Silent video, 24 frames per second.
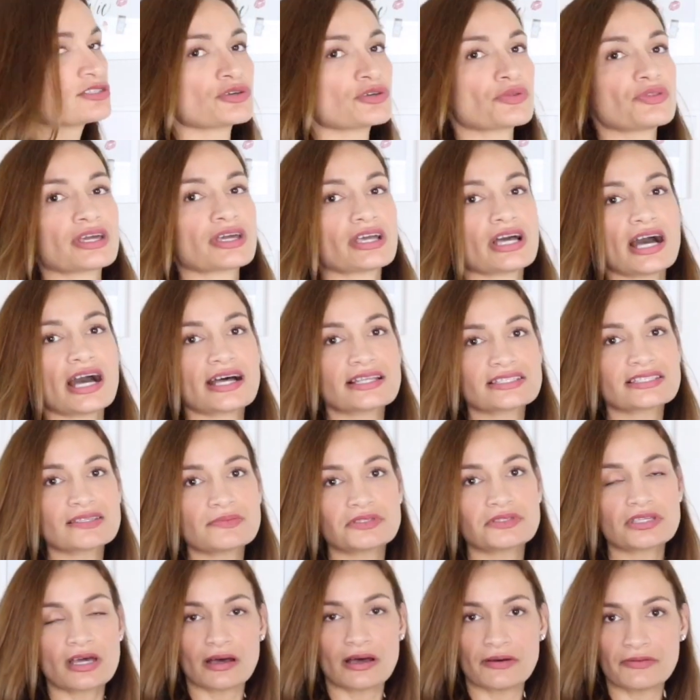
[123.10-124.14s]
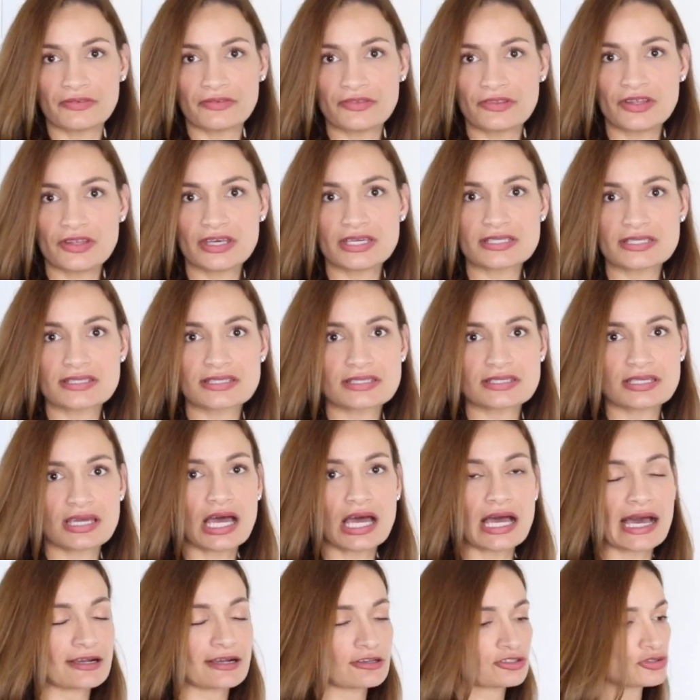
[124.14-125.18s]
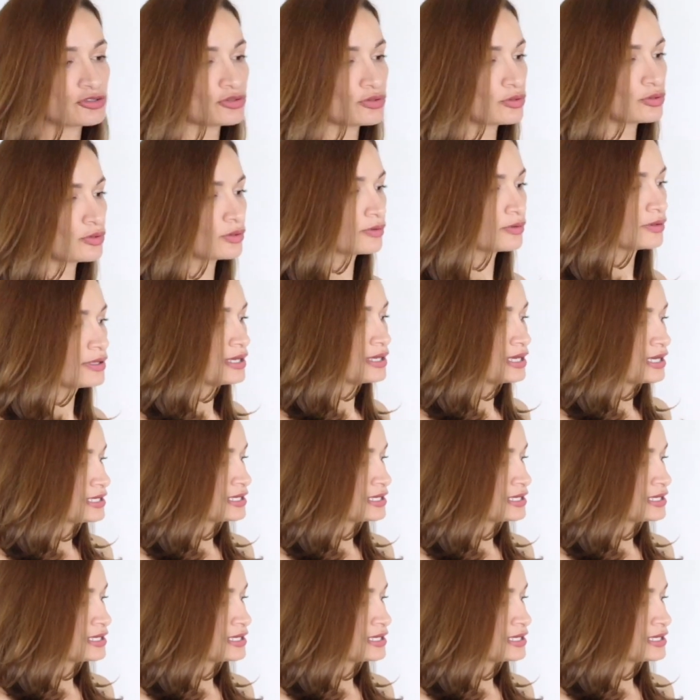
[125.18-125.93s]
So the concept of this actual